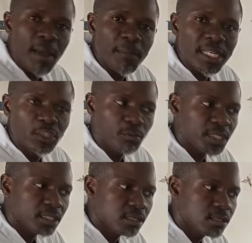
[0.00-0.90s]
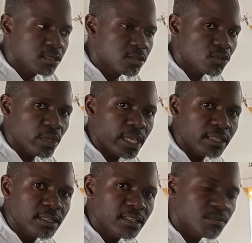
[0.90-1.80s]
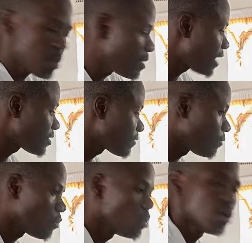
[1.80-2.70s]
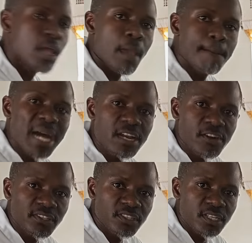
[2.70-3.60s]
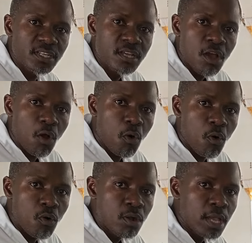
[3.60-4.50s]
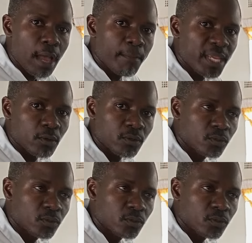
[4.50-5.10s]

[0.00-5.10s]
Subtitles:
him up a little bit, so you can just maybe ask for a backrest or a pillow.